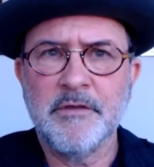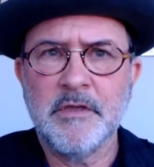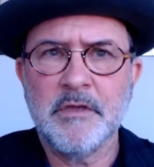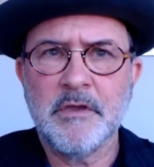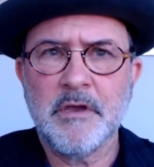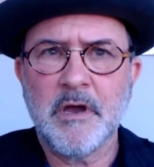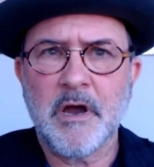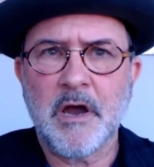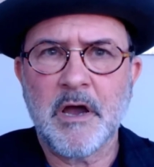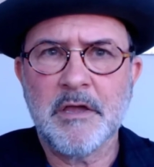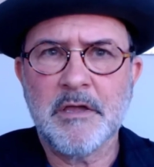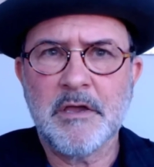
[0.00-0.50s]

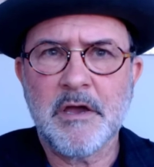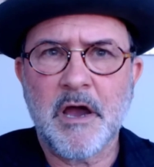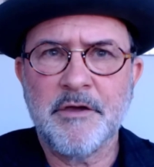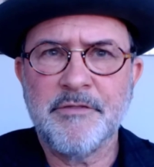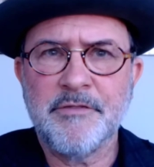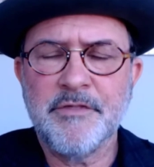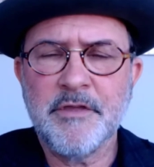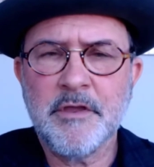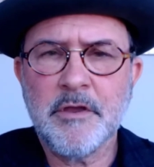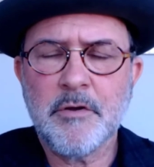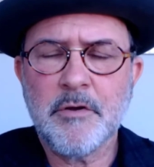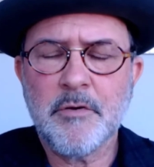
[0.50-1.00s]
I
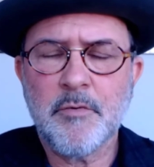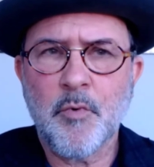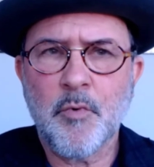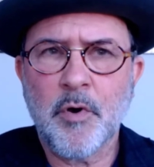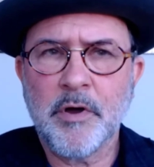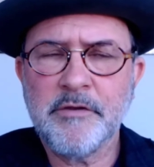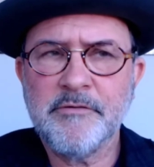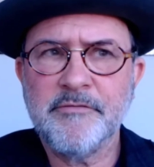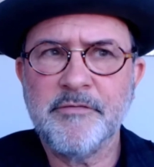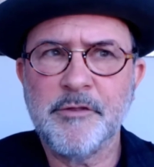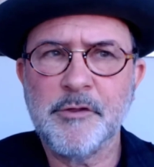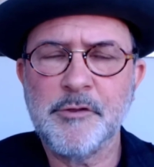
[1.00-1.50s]
think one
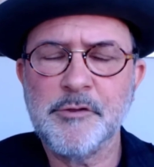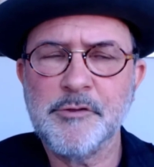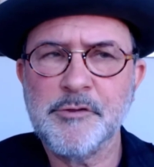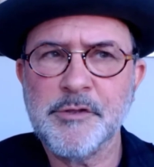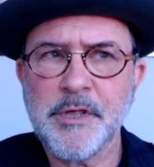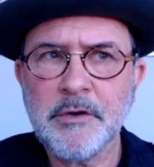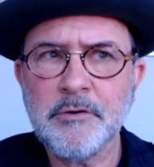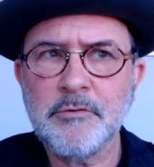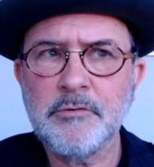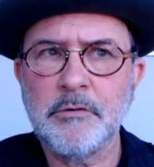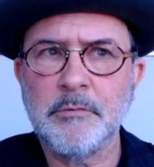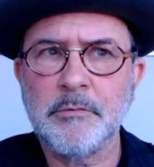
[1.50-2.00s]
of the
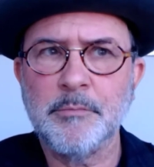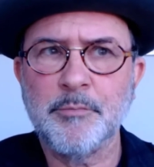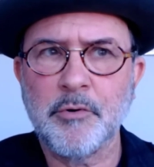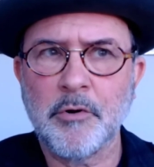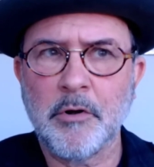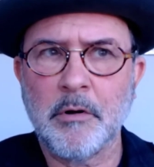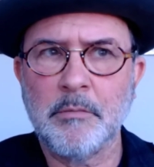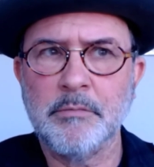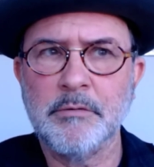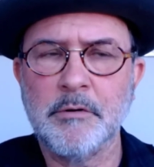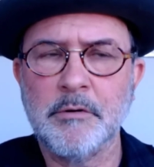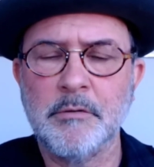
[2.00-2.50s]
central
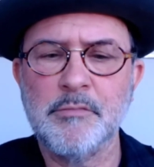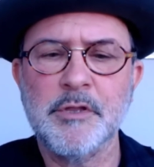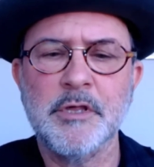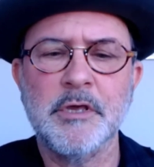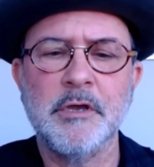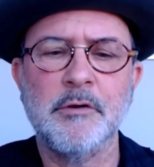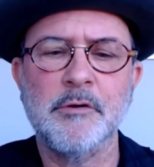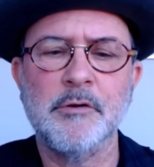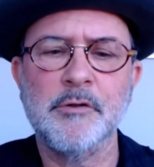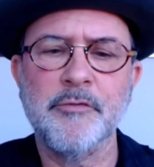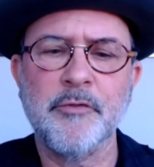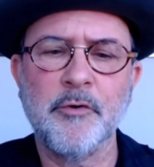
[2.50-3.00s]
problems here
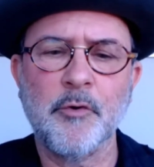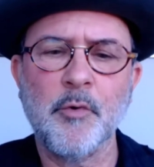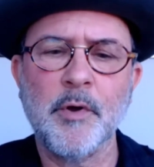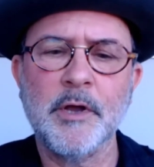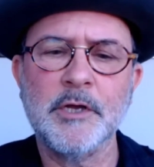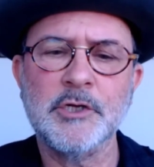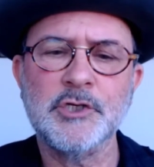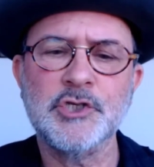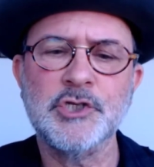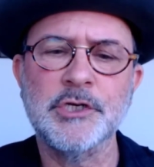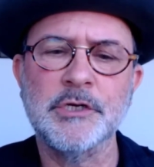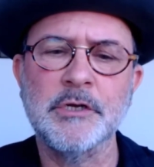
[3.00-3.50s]
is the
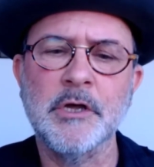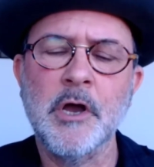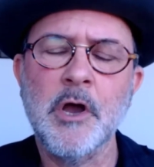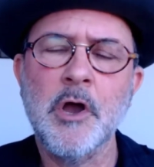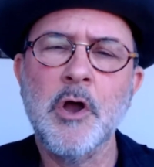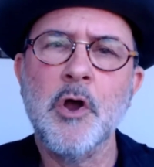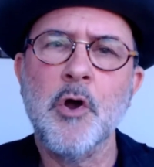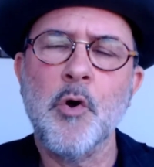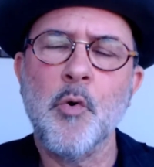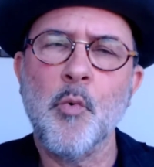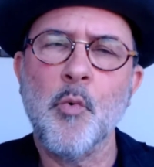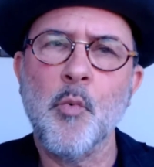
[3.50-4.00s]
question,
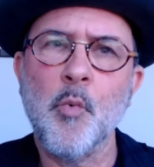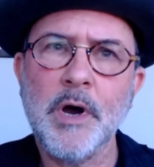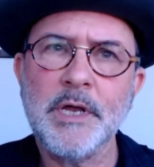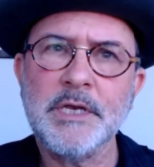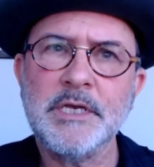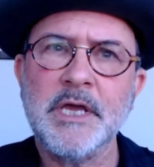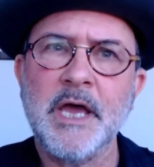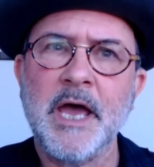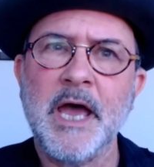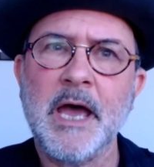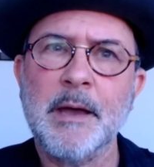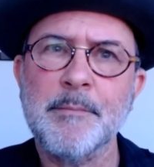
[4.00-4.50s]
what
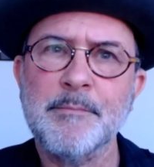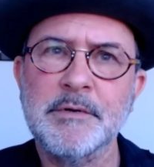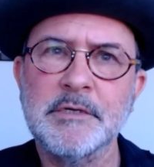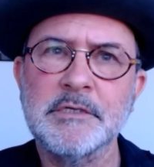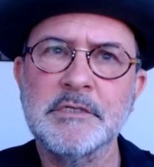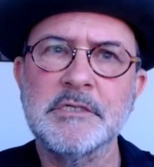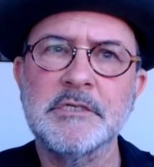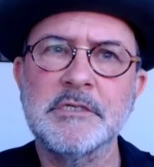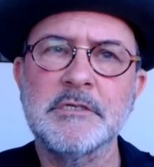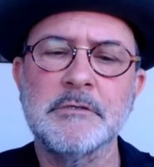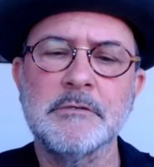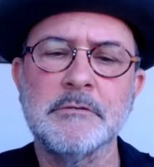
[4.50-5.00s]

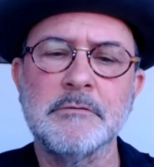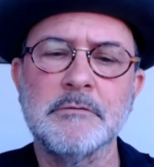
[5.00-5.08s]
happens to